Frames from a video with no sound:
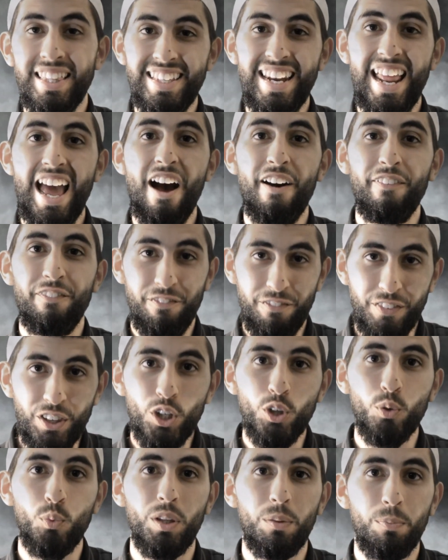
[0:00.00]
and they're now
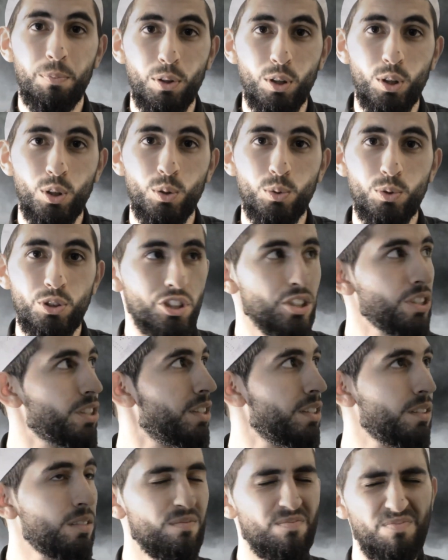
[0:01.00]
filled with pollution.
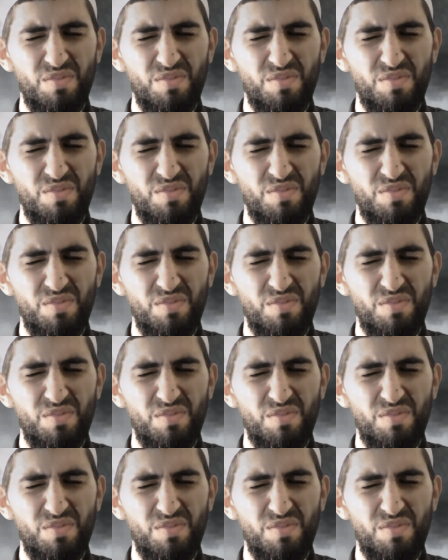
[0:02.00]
